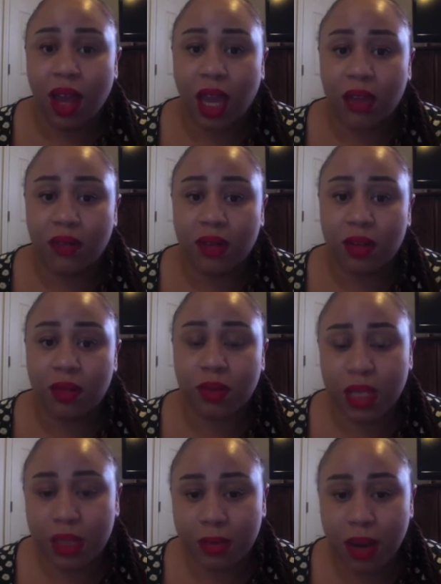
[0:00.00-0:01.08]
And if you don't
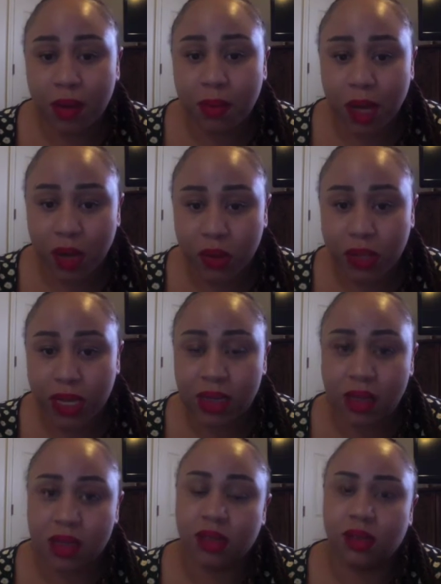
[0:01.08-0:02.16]
wring them out well, they
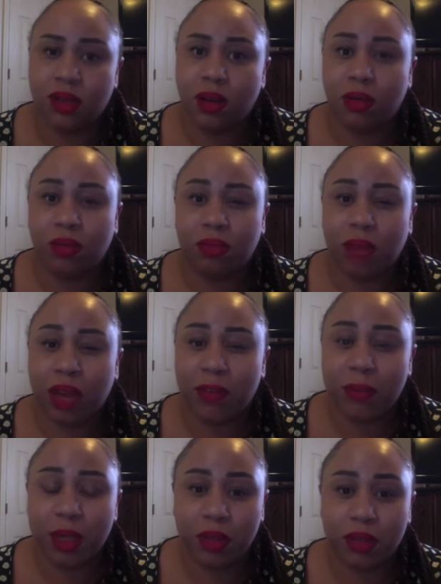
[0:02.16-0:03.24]
can, have a
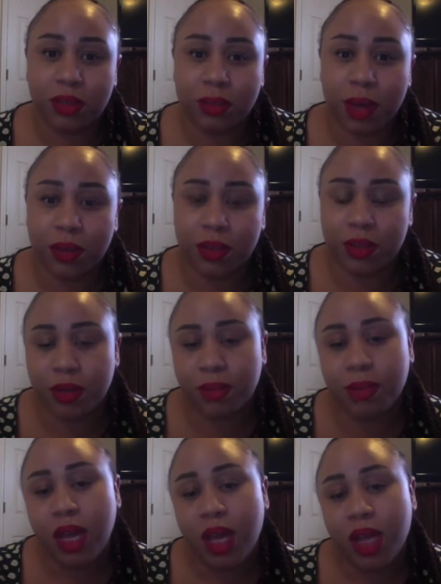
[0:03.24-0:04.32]
mildew smell to
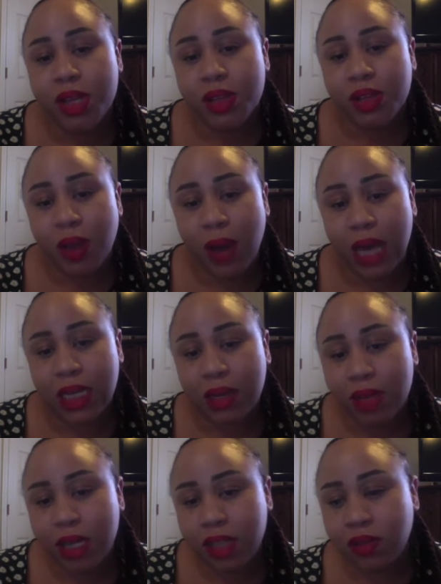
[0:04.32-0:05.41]
them. So I didn't
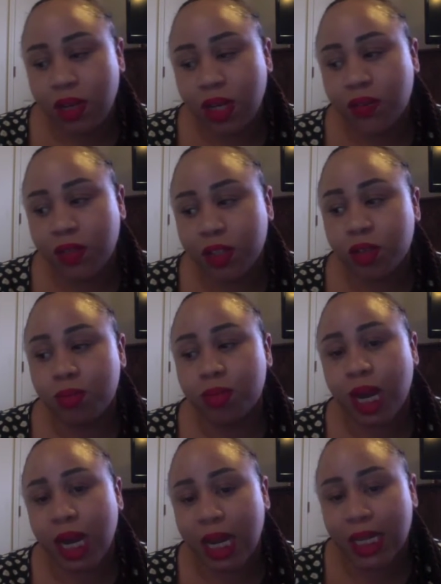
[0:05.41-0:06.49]
want to do individual
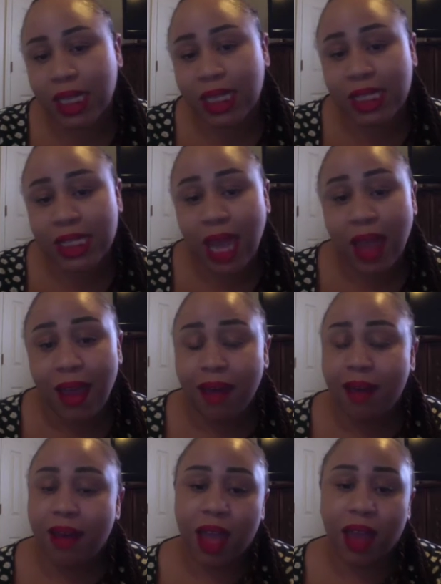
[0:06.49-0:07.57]
braids.
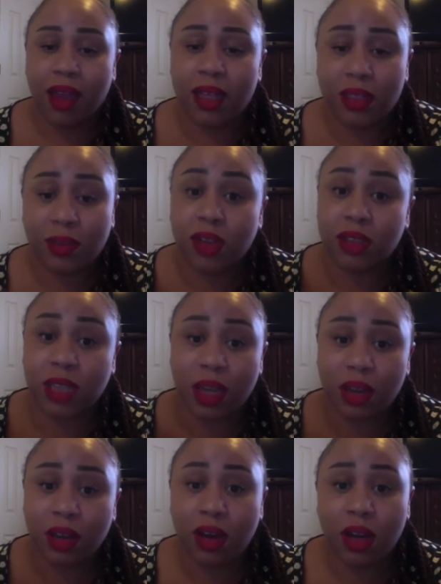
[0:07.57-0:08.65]
And as far as
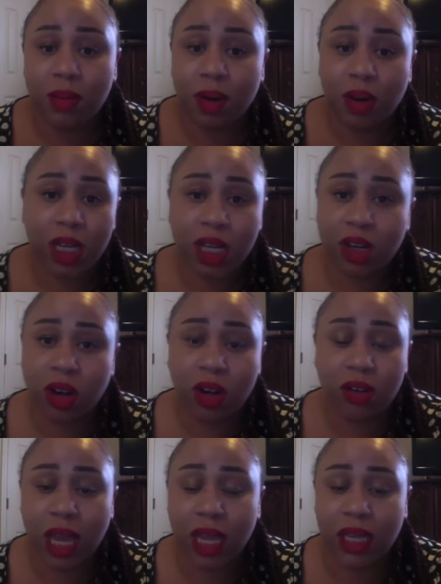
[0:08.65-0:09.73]
kink line and Marley hair
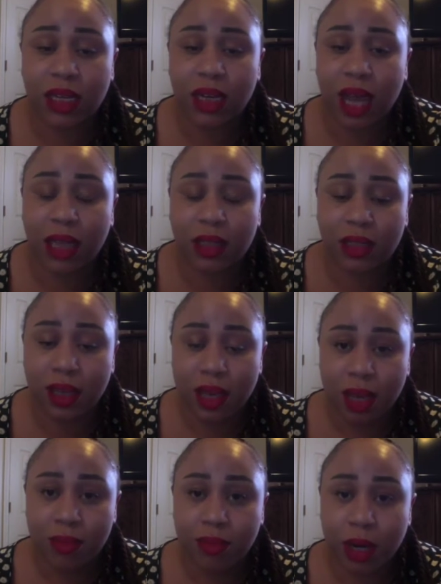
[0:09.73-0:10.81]
goes, I cannot
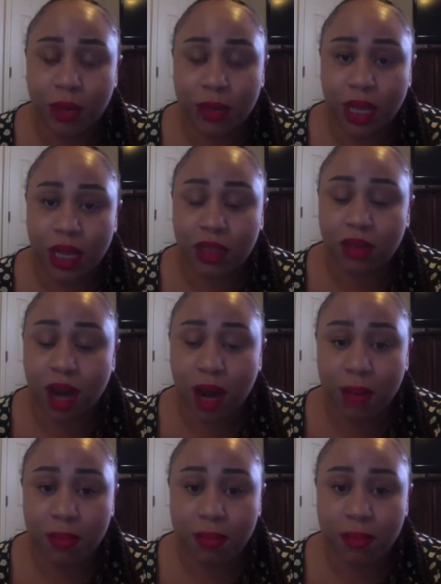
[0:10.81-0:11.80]
braid with that crap.